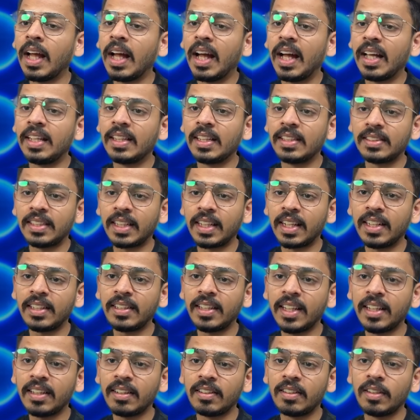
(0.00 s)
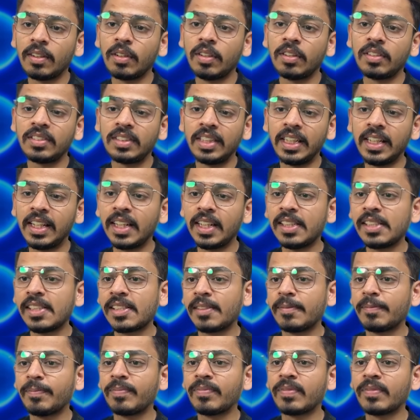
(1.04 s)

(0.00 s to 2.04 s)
And the second thing, secrets